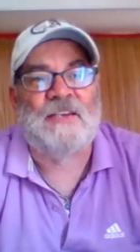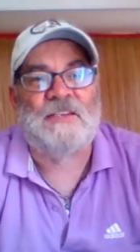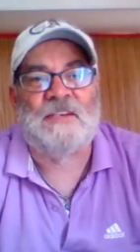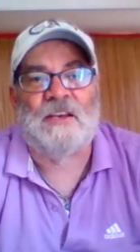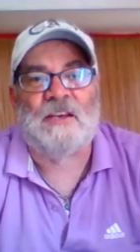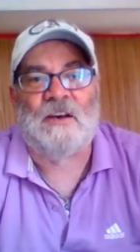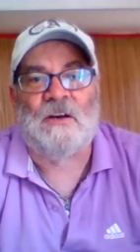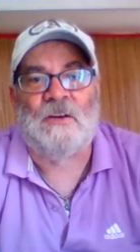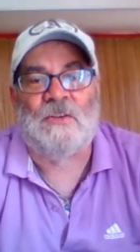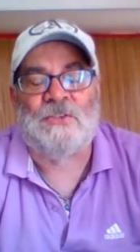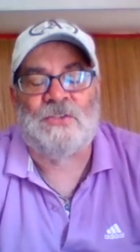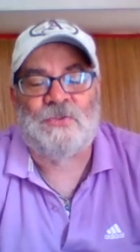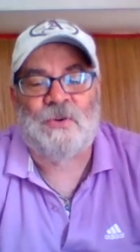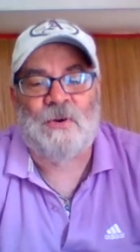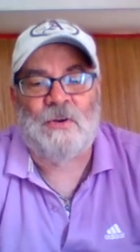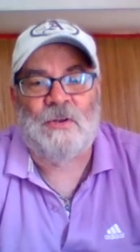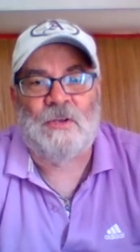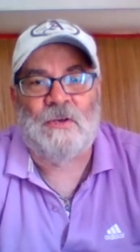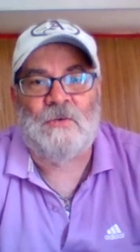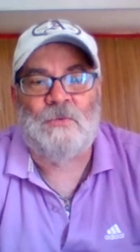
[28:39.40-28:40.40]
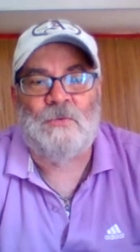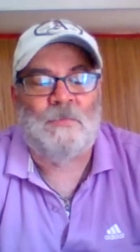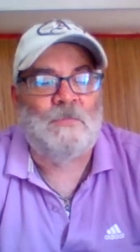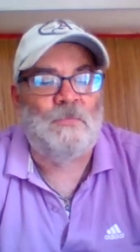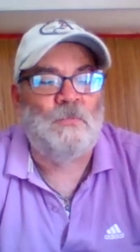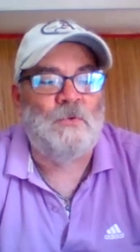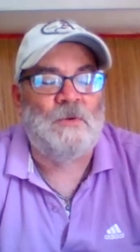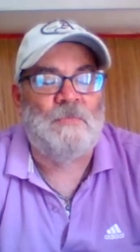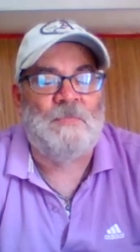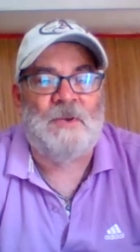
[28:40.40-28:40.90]
that uh, Australia would,
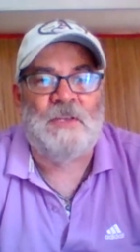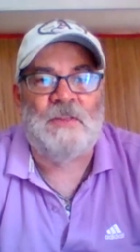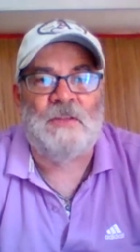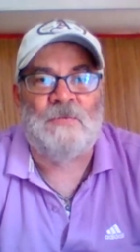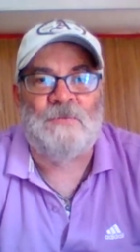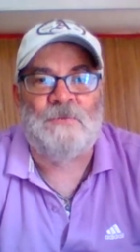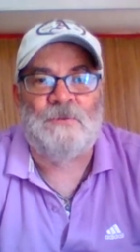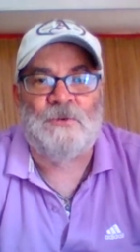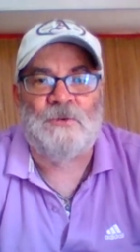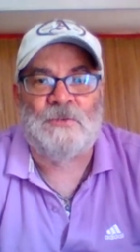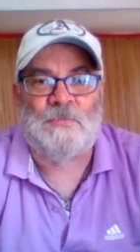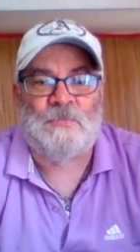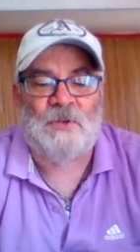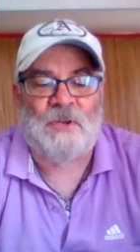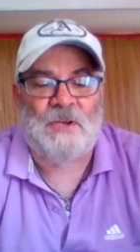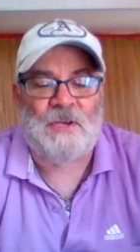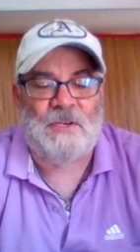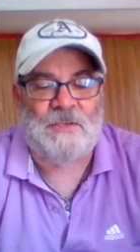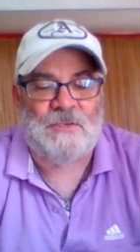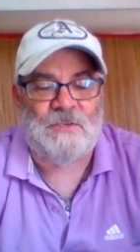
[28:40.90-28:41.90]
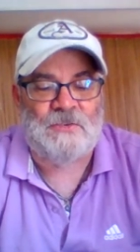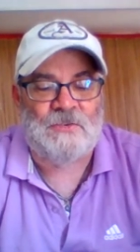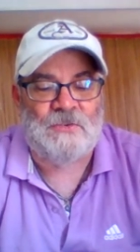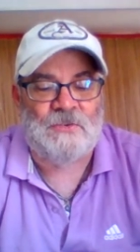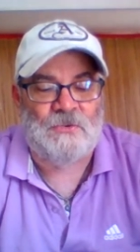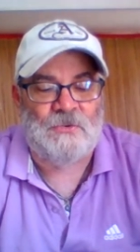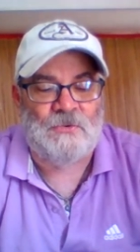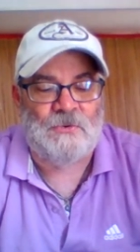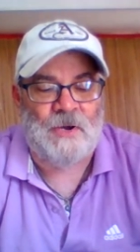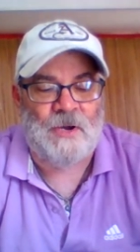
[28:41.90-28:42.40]
would, be the first place
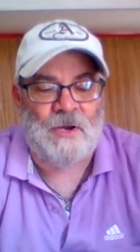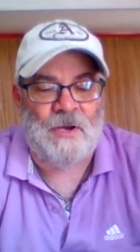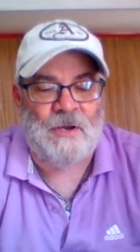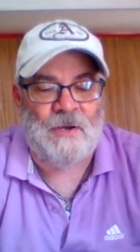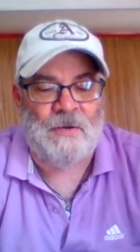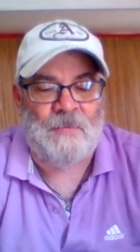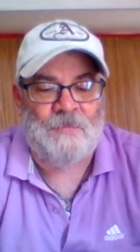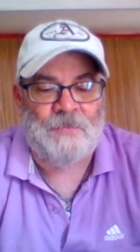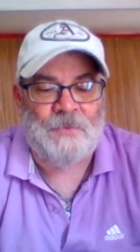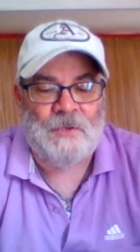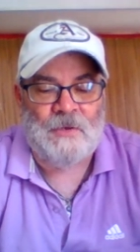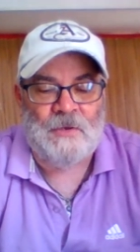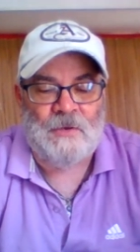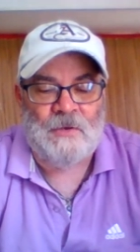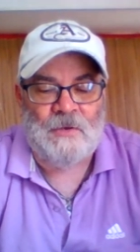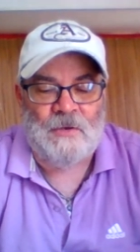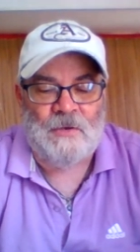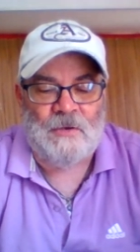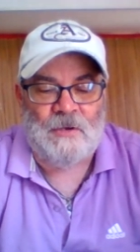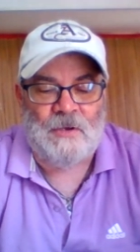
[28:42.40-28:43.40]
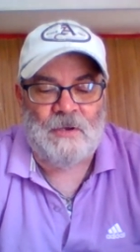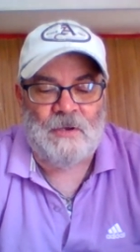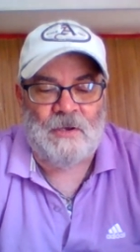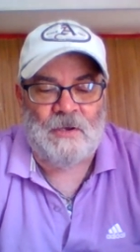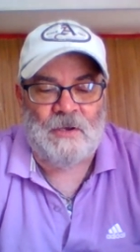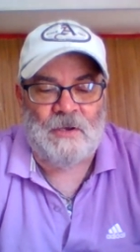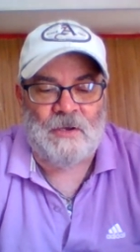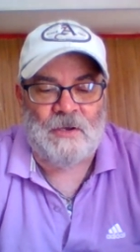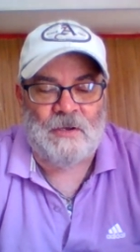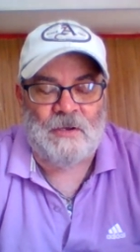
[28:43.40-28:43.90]
to uh,
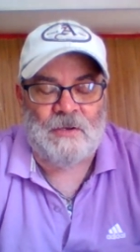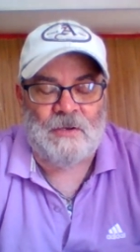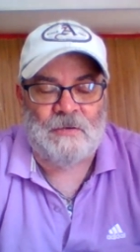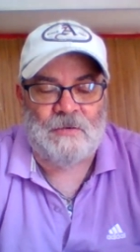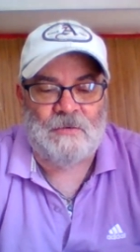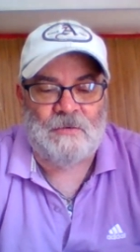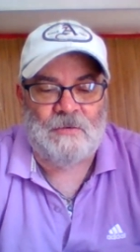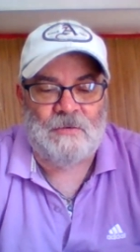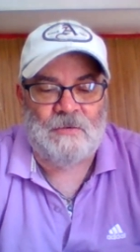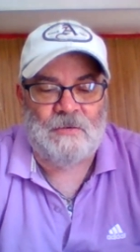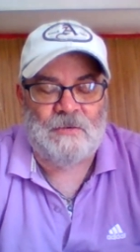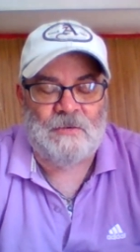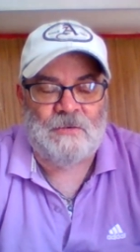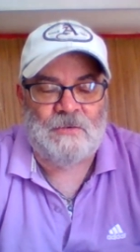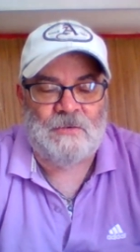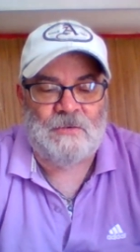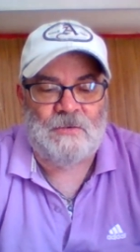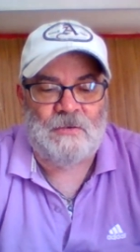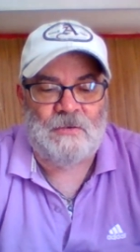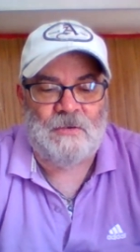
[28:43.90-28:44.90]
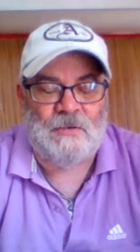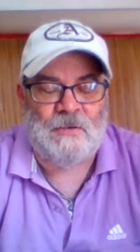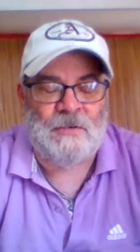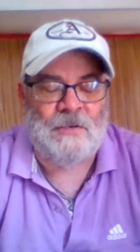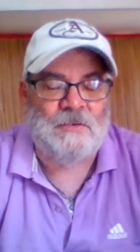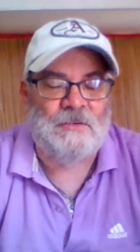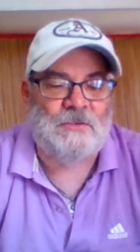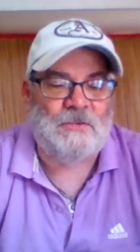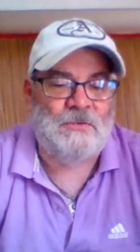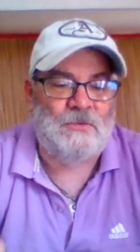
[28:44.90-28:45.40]
uh,
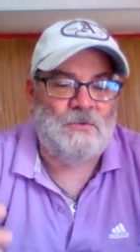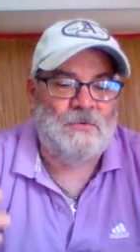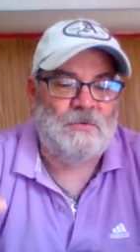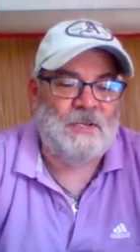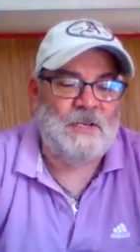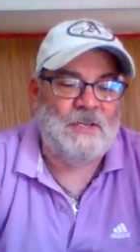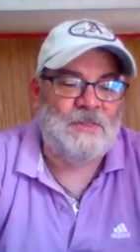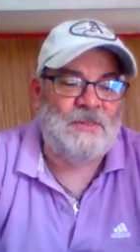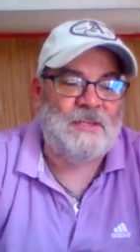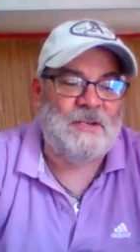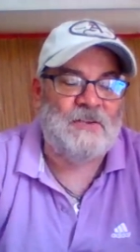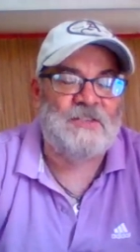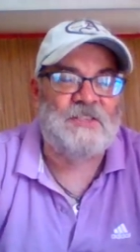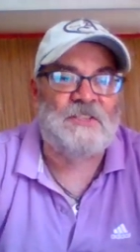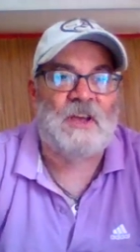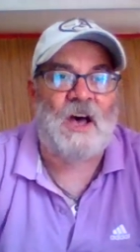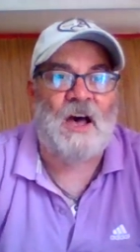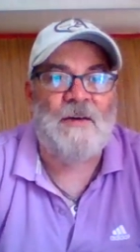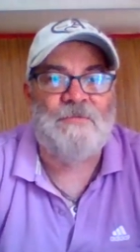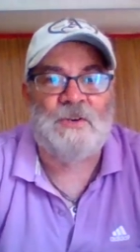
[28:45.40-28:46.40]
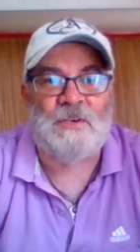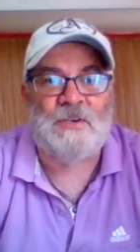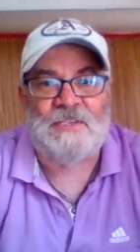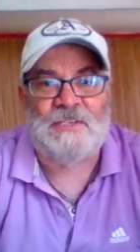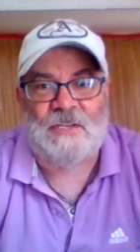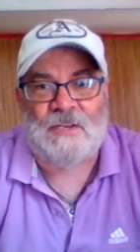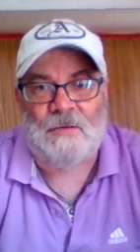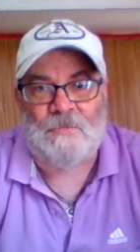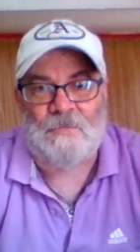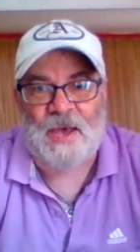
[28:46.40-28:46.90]
to get their
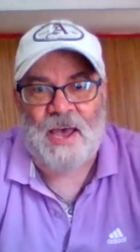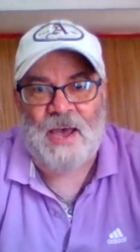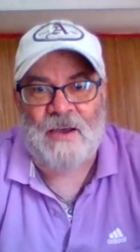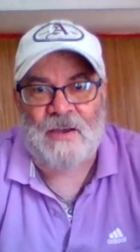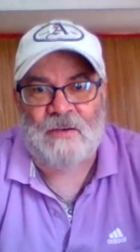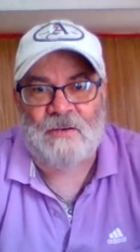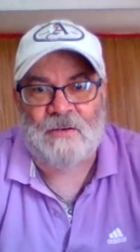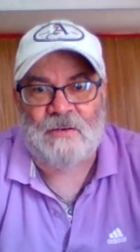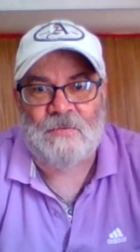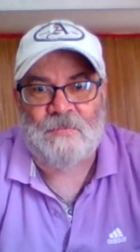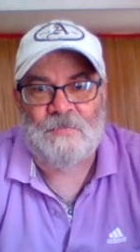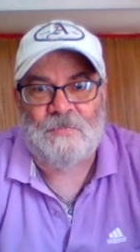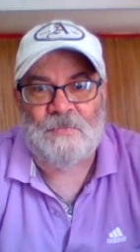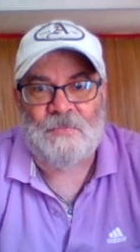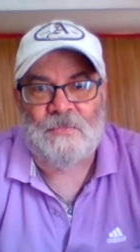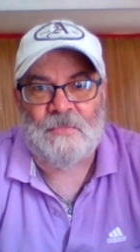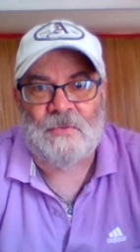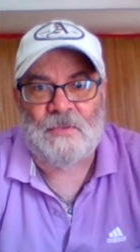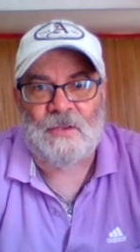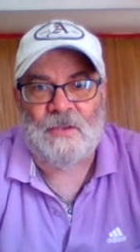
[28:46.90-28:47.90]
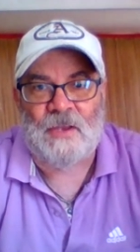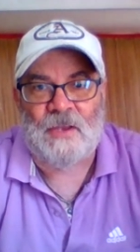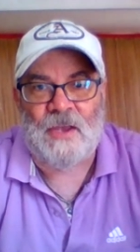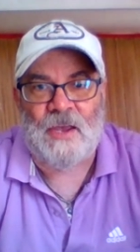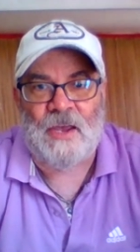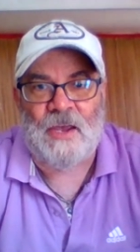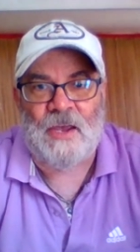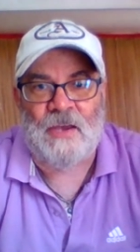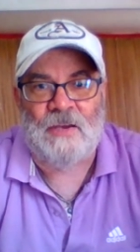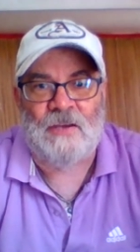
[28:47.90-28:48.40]
sovereignty back
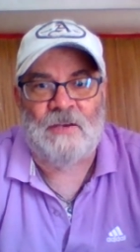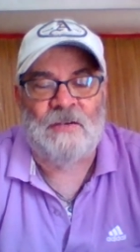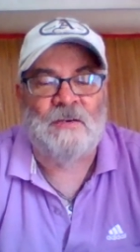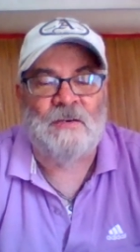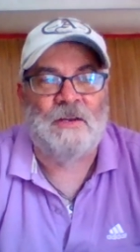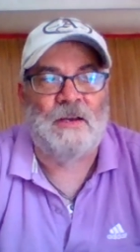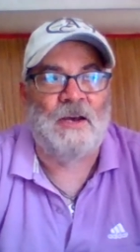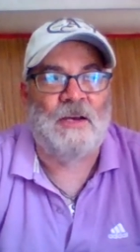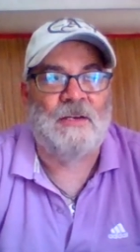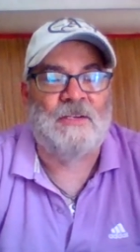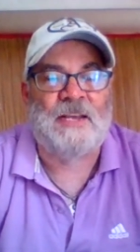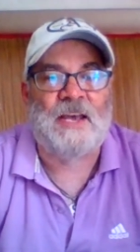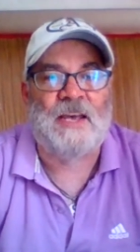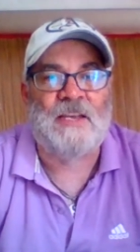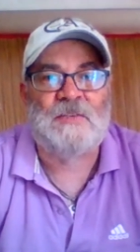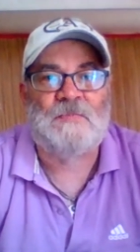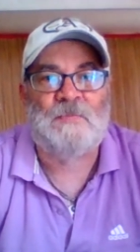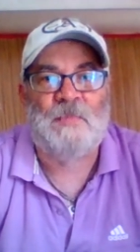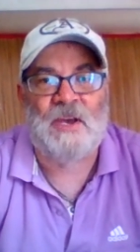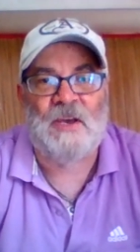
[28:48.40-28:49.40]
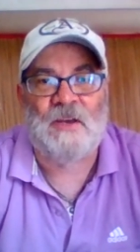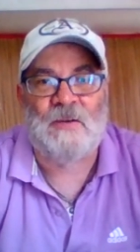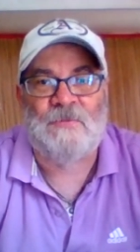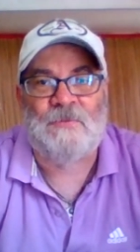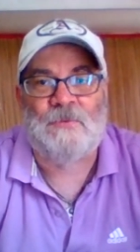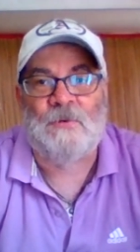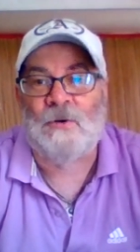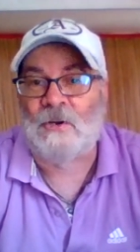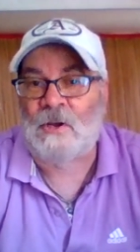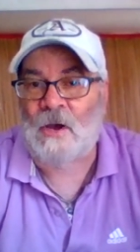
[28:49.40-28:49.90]
and a test
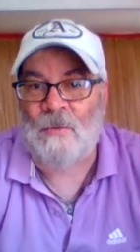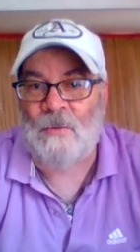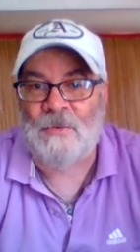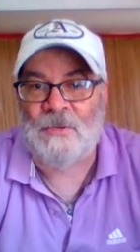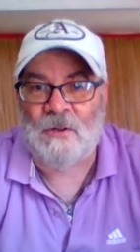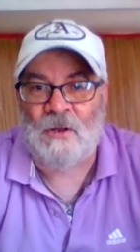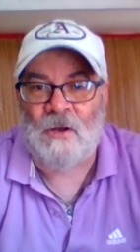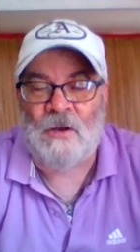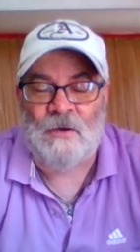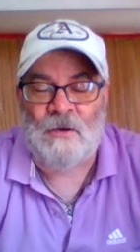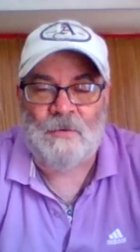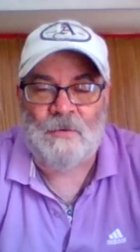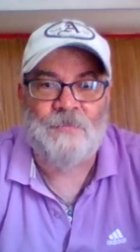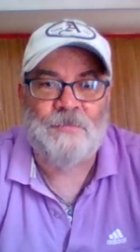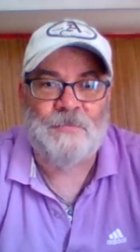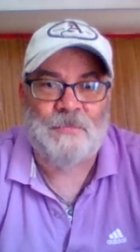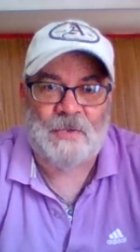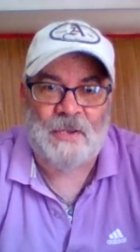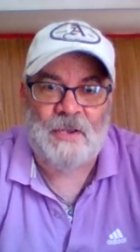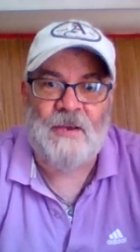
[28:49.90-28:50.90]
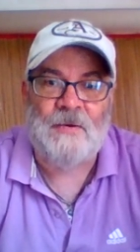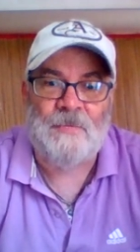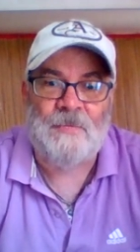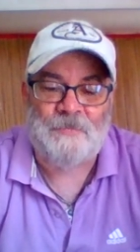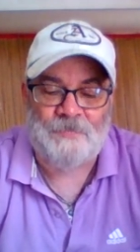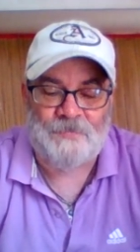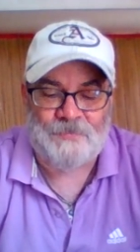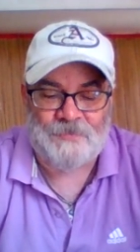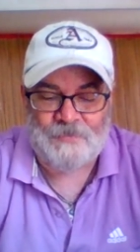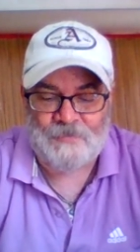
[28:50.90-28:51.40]
bed for common law. Yeah.
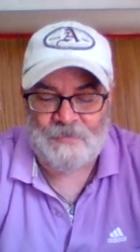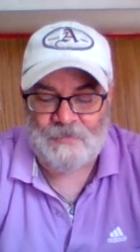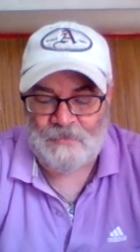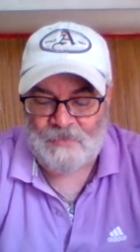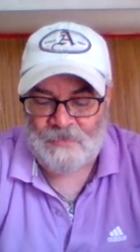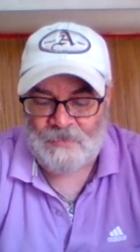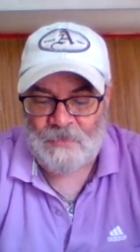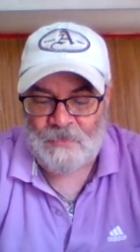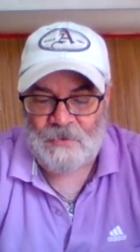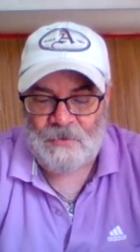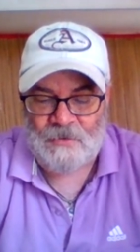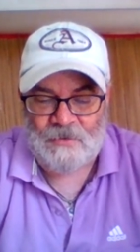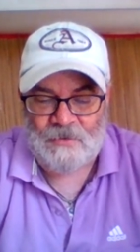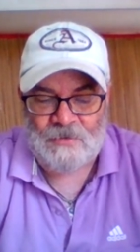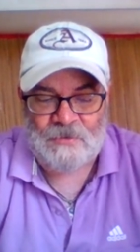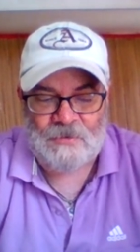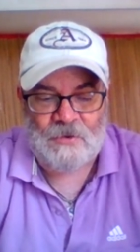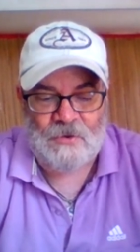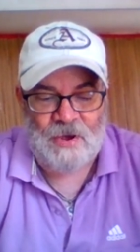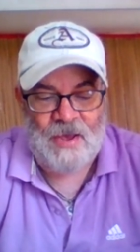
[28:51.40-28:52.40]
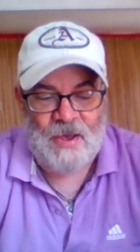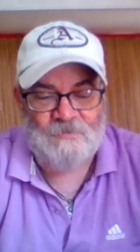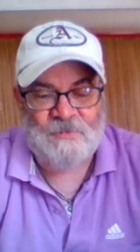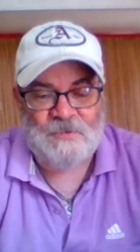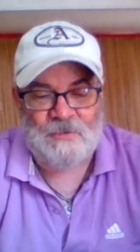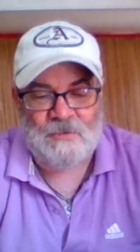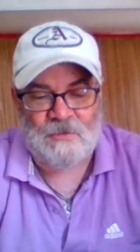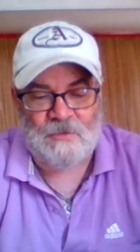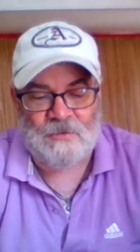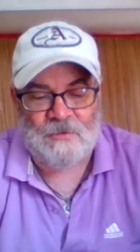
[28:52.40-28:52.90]
Yeah. So
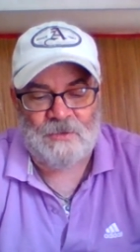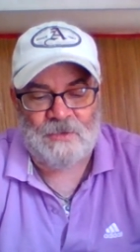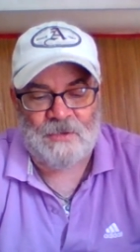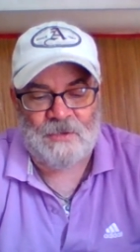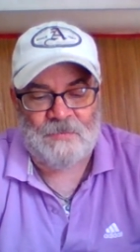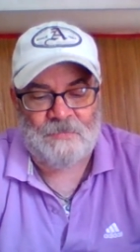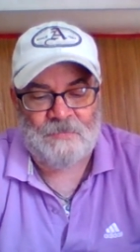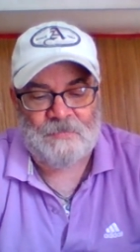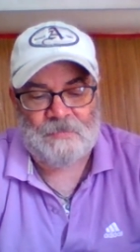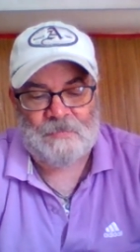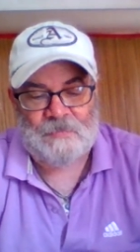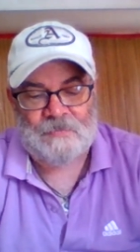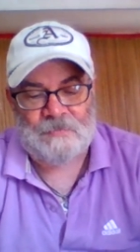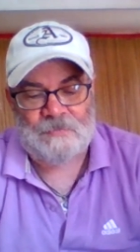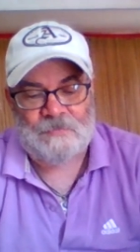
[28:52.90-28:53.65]
absolutely.